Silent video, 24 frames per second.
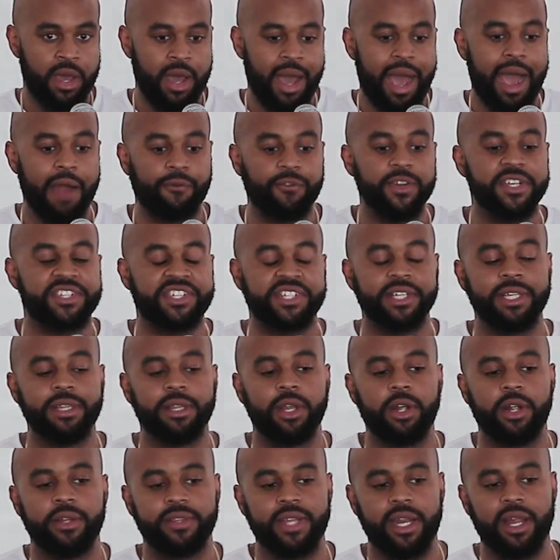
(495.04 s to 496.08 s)
I recently
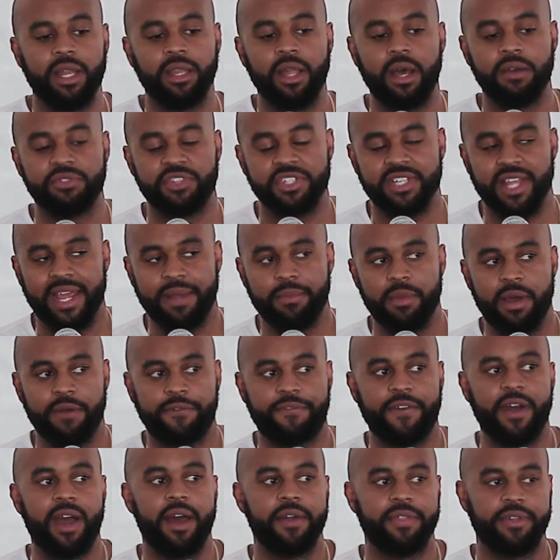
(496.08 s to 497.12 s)
learned that I love just like my
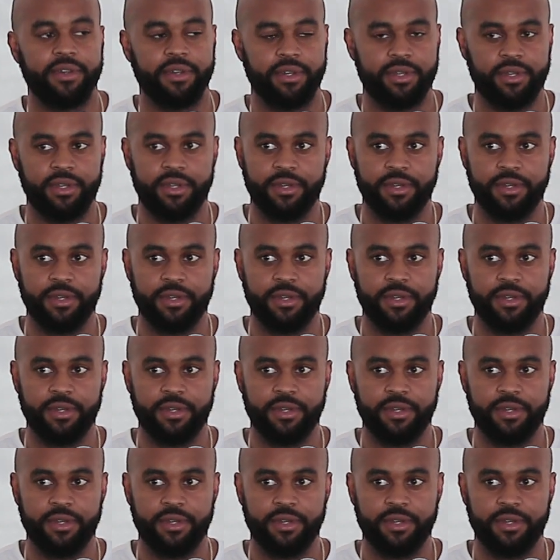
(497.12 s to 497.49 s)
father